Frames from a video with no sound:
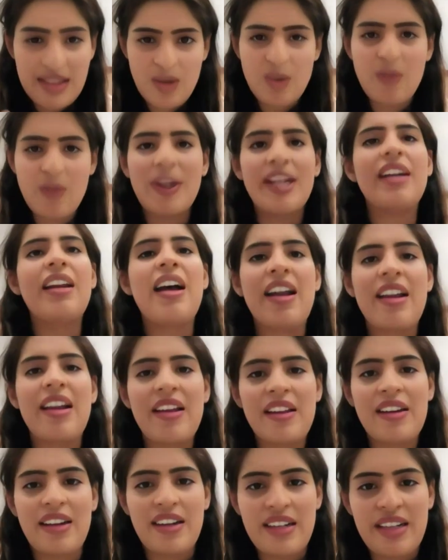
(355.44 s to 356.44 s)
quite higher
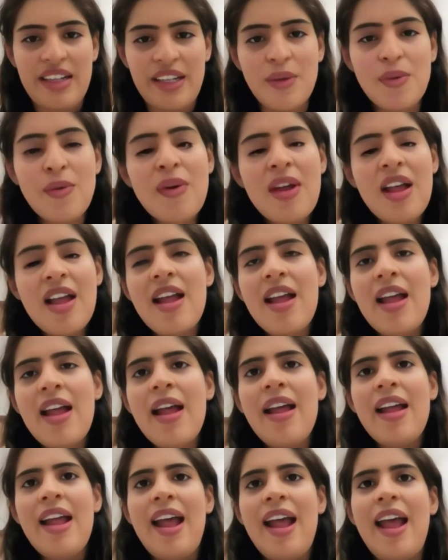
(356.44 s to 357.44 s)
in DU.
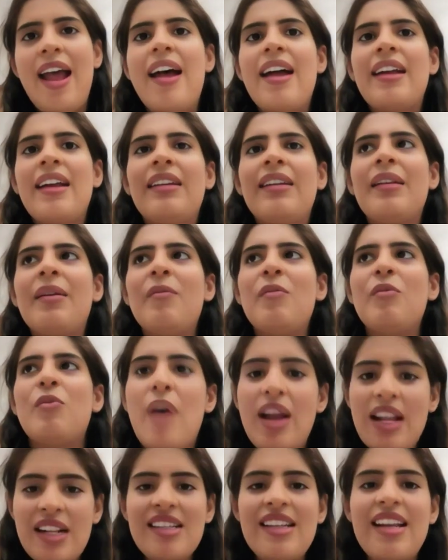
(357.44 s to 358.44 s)
And
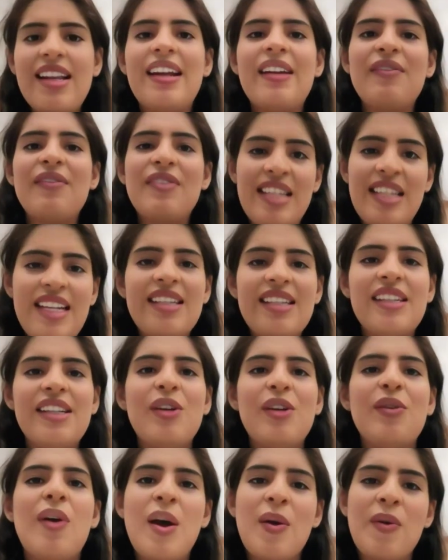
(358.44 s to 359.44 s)
once I have seen
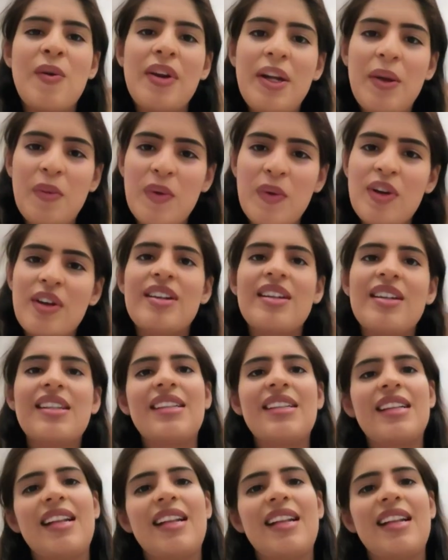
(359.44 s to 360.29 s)
DU, how it works,